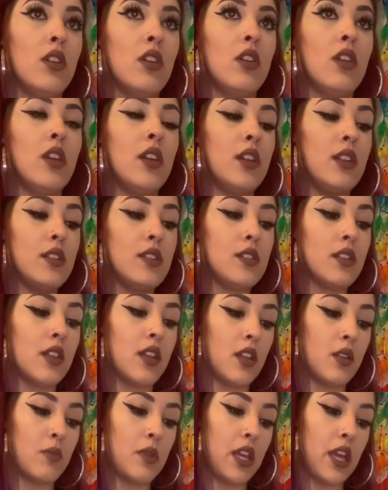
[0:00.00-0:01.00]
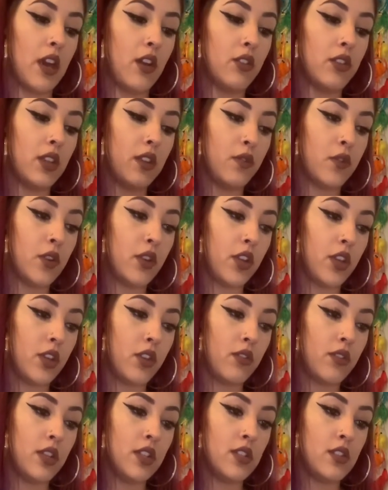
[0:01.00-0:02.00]
It isn't going to be healthy for
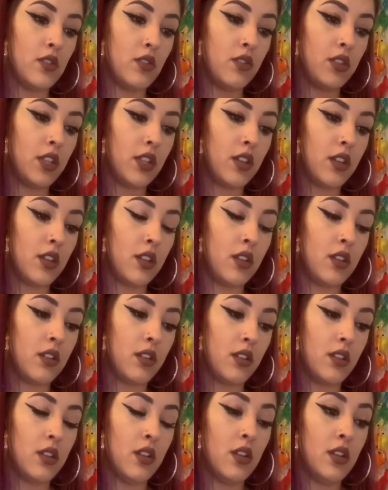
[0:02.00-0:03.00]
you, and it's only going to